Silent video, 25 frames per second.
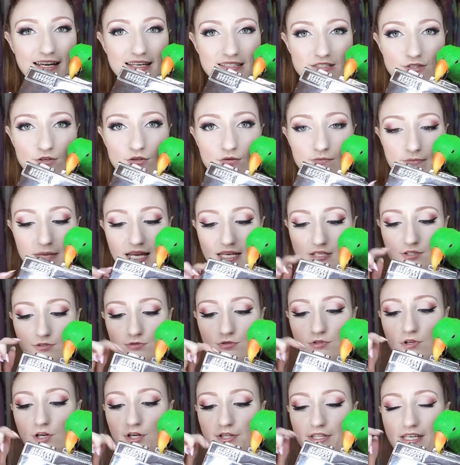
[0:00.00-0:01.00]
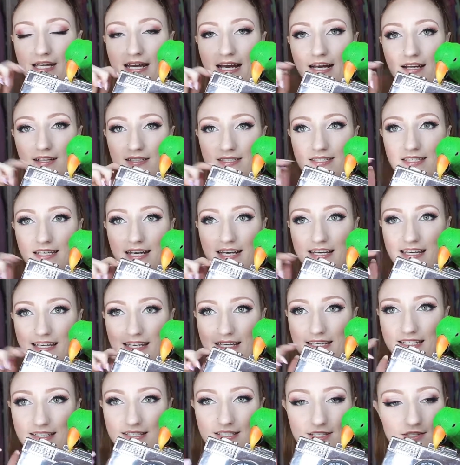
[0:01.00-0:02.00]
It's all metal on the outside
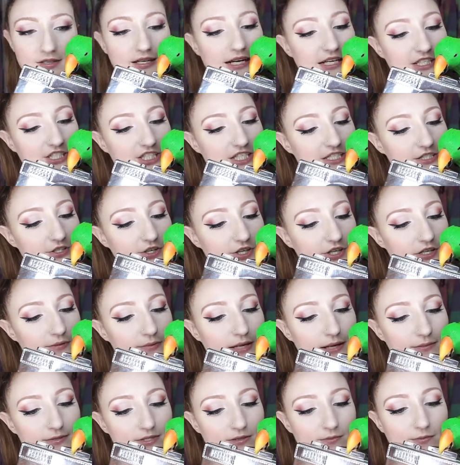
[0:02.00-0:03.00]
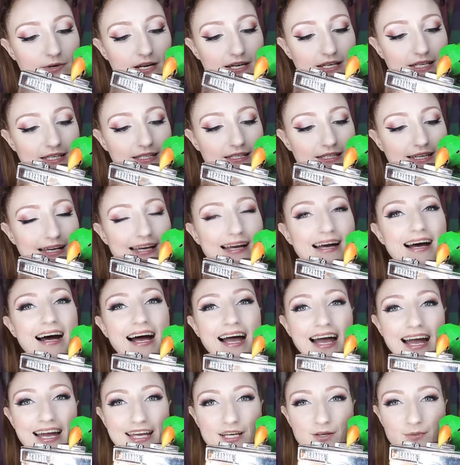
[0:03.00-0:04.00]
here, so Archie's not going to be able to break it.
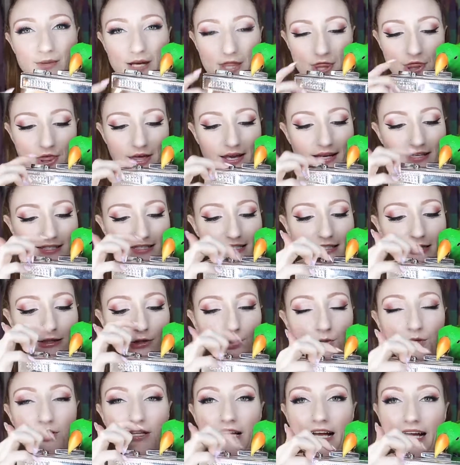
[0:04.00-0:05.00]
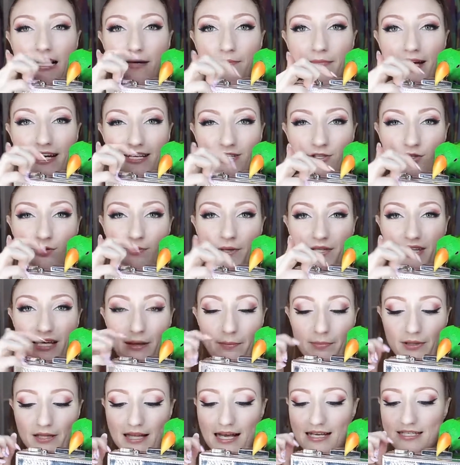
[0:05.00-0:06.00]
I hate it when things look like metal but
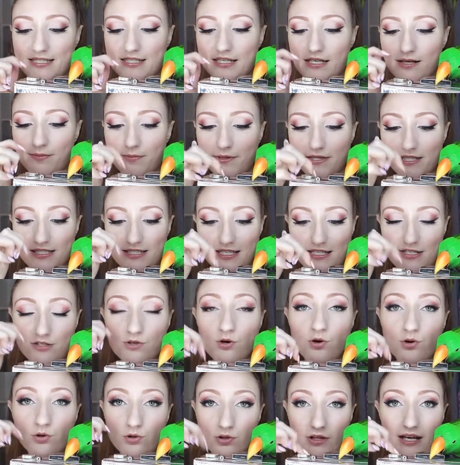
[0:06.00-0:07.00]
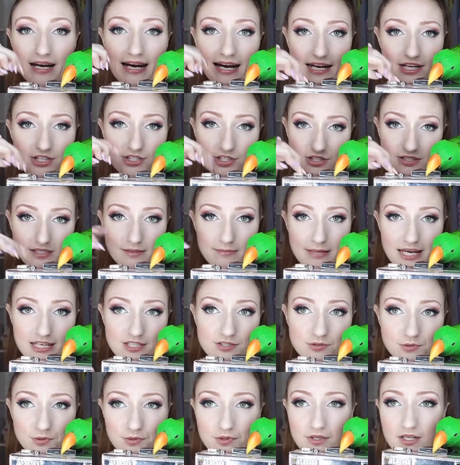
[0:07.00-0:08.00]
they're plastic, but this is all actually
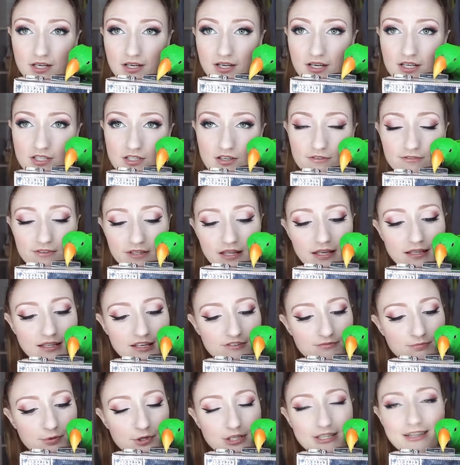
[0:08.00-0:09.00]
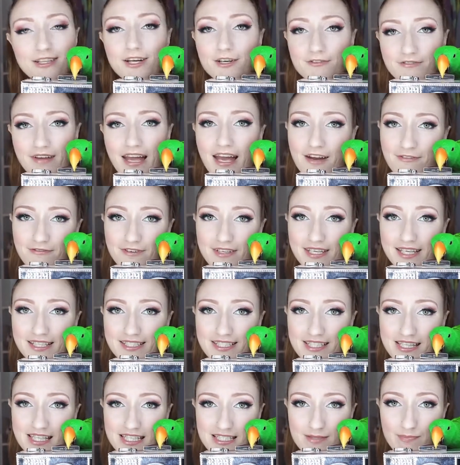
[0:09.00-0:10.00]
metal. So I feel like they've put a lot of effort
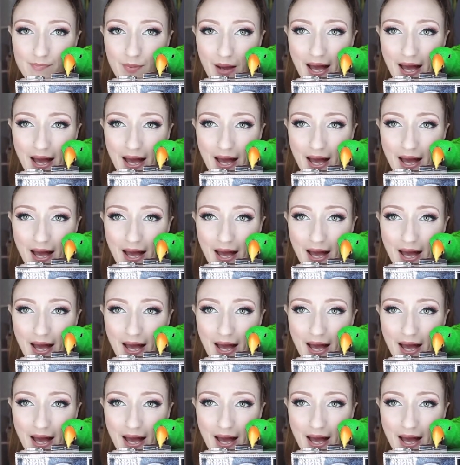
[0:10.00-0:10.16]
into this